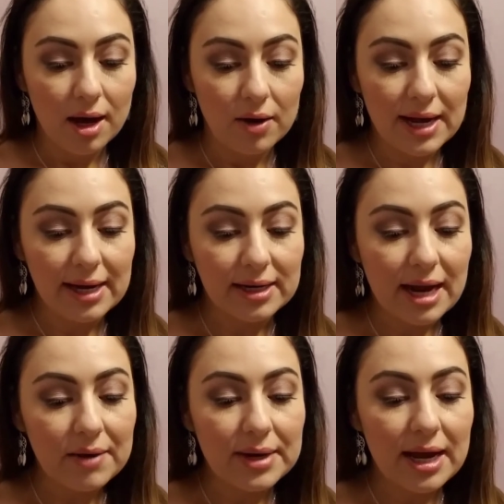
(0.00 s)
Okay,
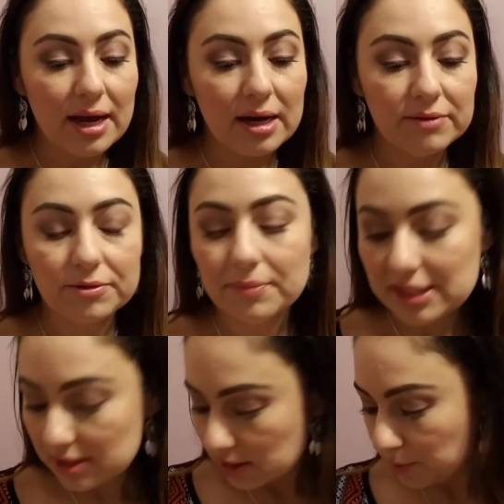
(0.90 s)
now I have for my
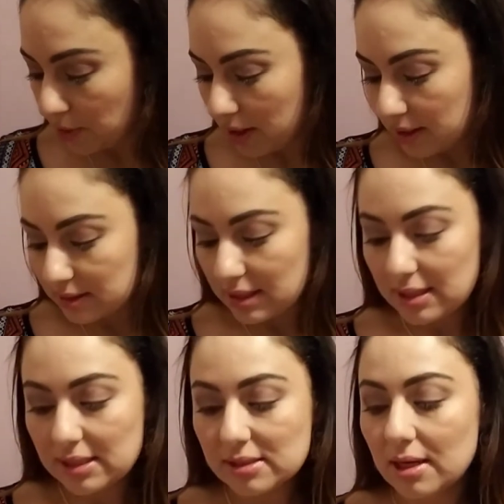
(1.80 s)
sixth product
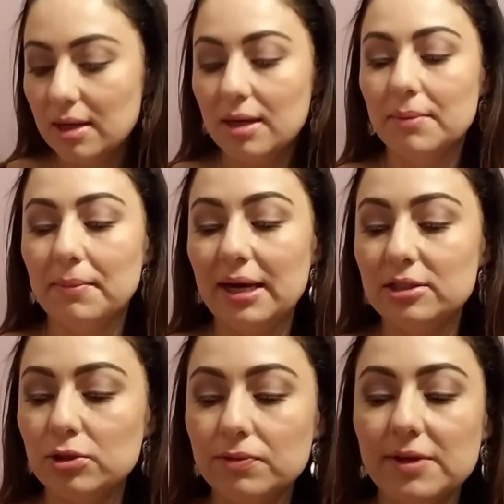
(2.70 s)
is my
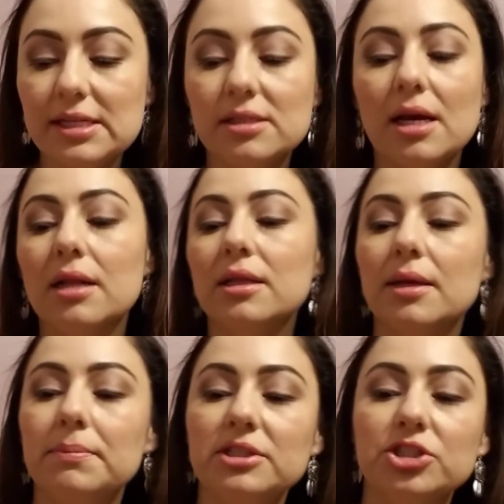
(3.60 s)
Too Faced
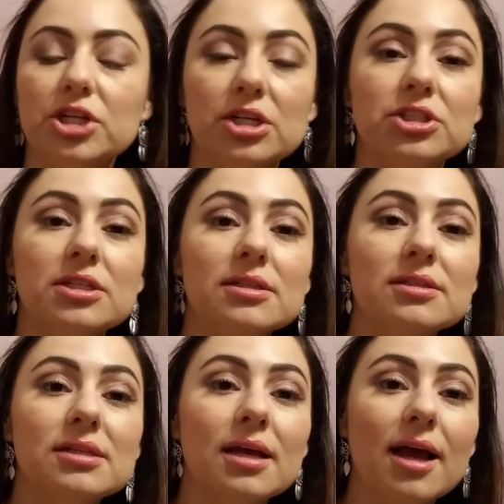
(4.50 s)
lip
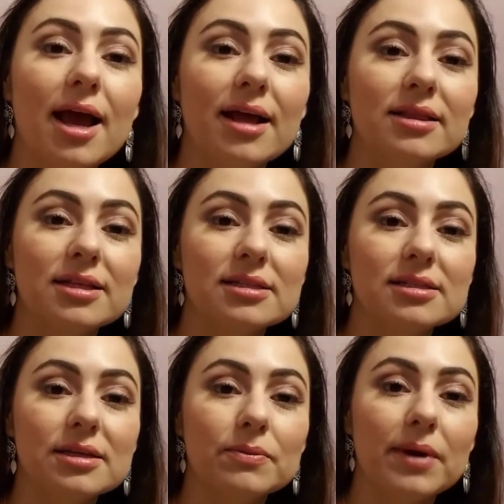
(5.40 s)
injections, and this
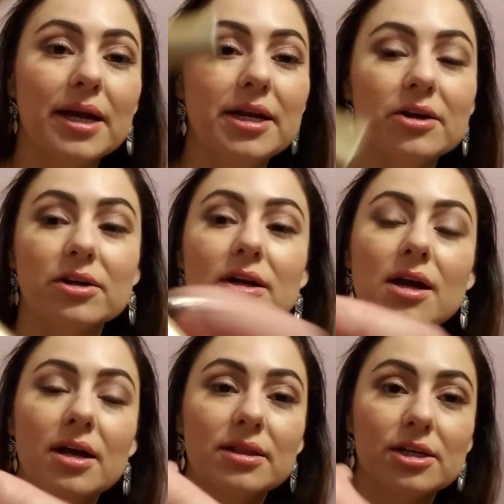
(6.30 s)
is it right here.
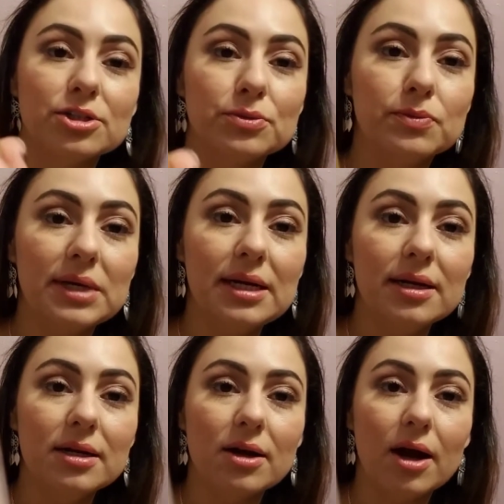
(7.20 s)
There's really
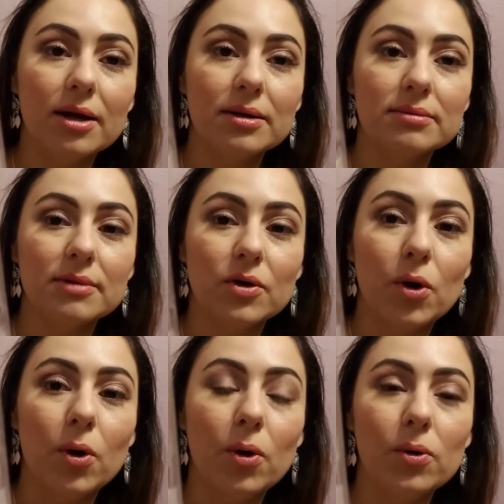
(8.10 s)
not a
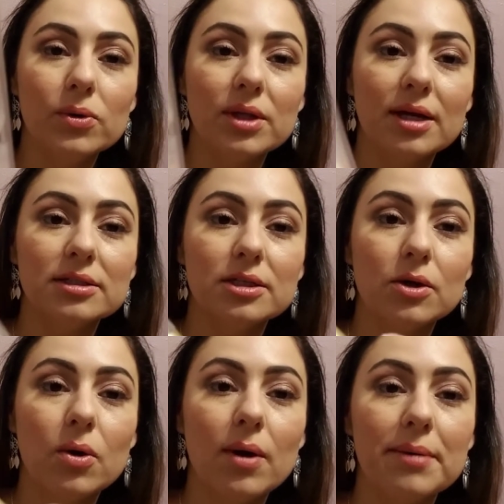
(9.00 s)
whole lot to
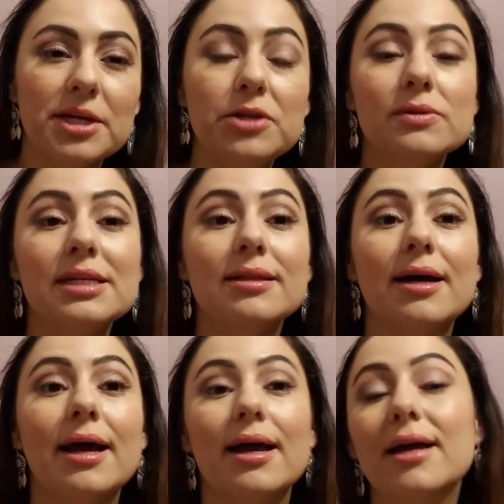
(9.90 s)
go. I've been using the
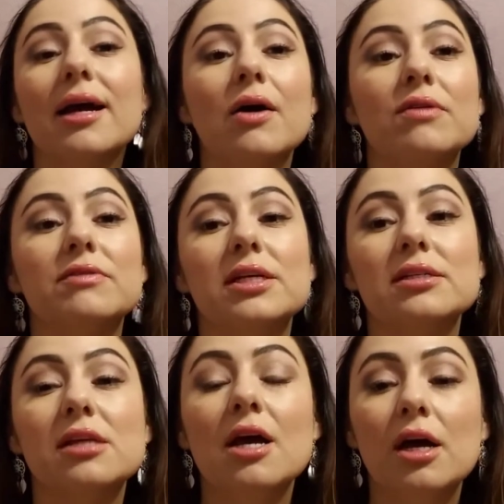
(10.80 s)
heck out of
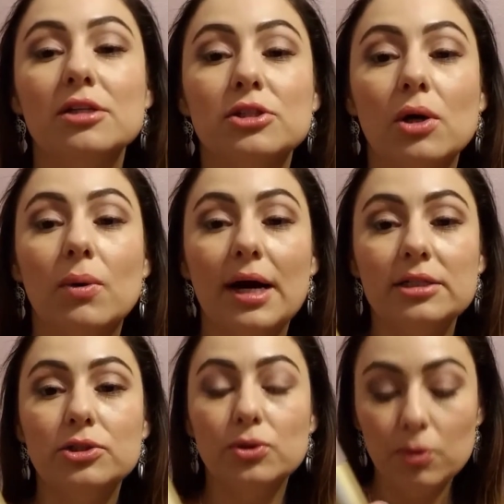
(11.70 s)
this. So I
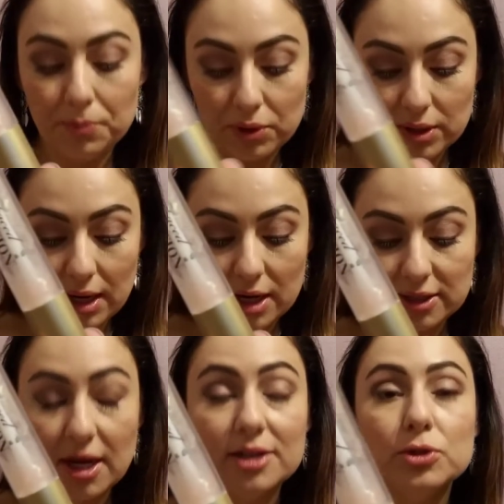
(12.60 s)
do
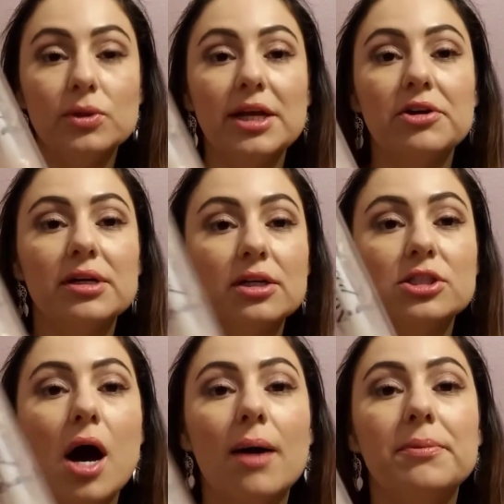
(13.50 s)
layer it on
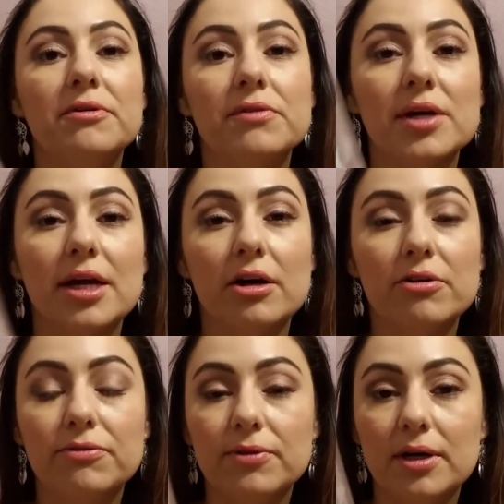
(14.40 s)
top of the
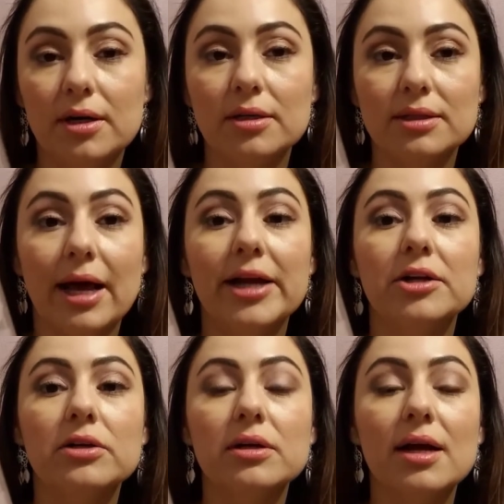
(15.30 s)
e.l.f.
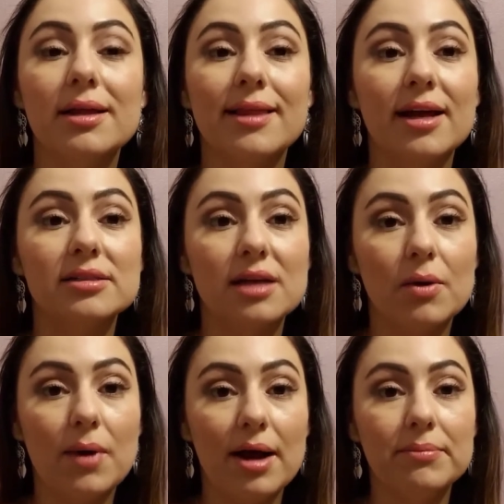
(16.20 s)
Liner, and that is
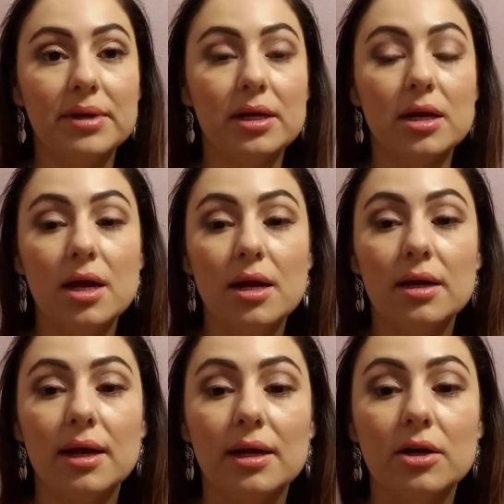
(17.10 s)
how I've been
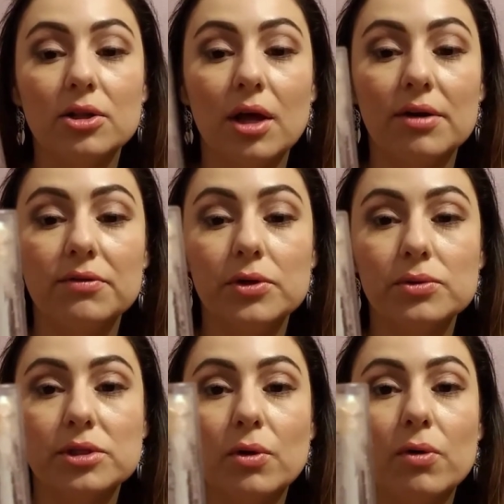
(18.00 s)
getting a lot of use